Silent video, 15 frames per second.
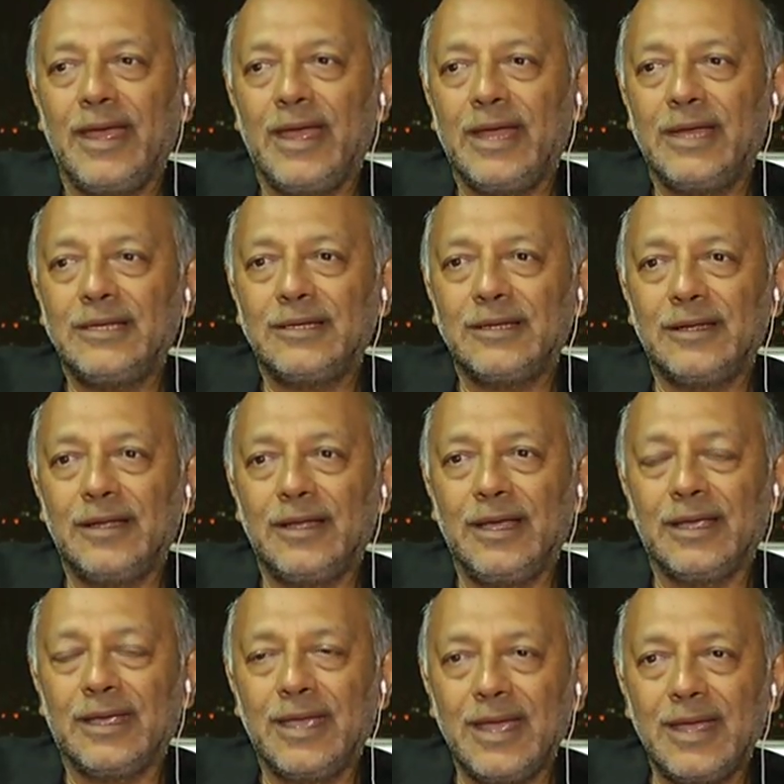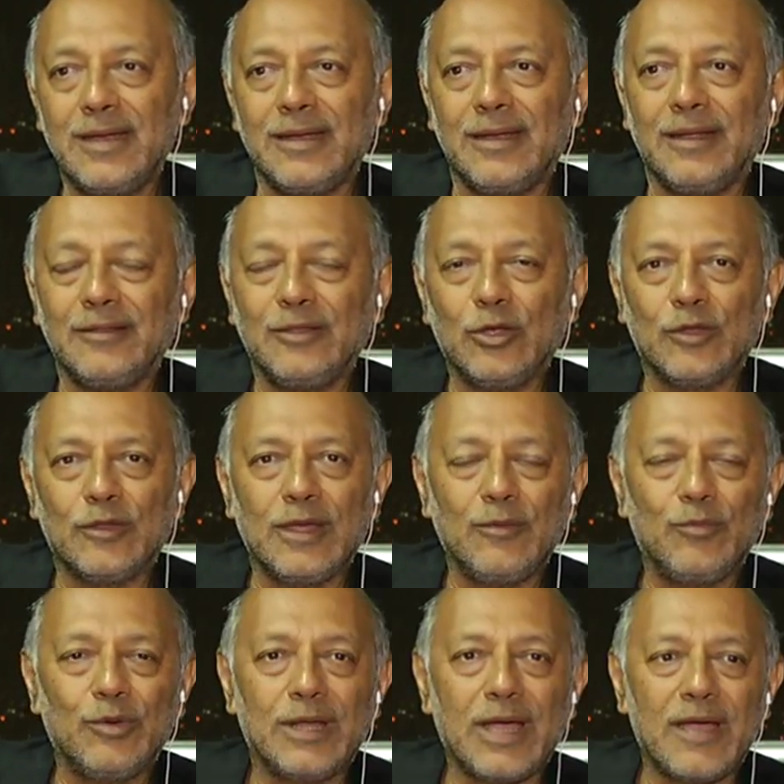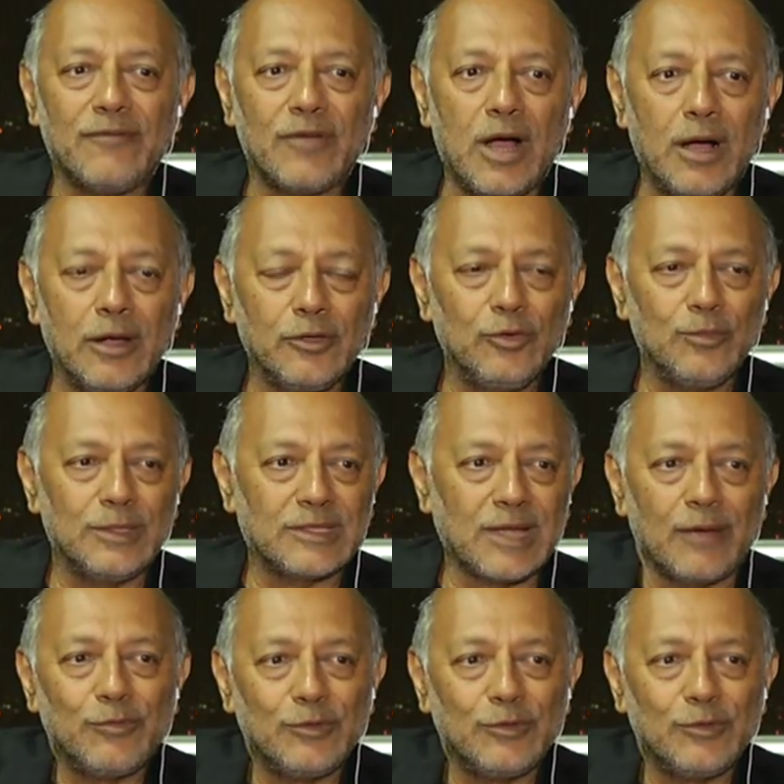And again, you know, they would have arguments.